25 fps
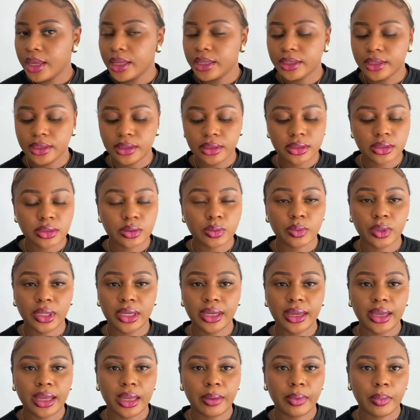This wig
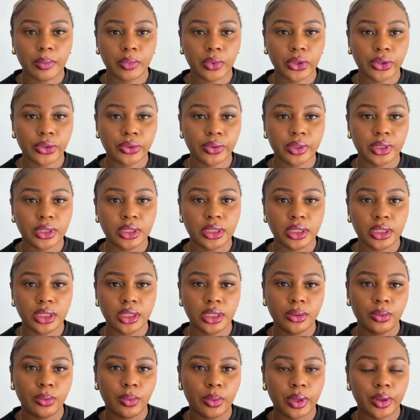cap I'm currently
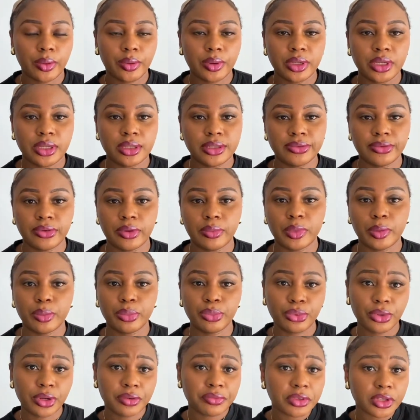wearing is from a
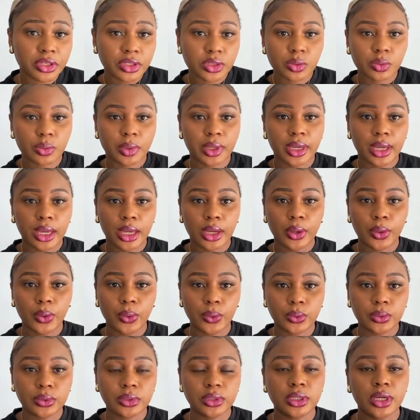previous wig I
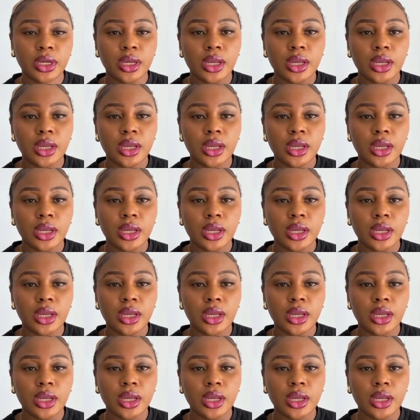owned.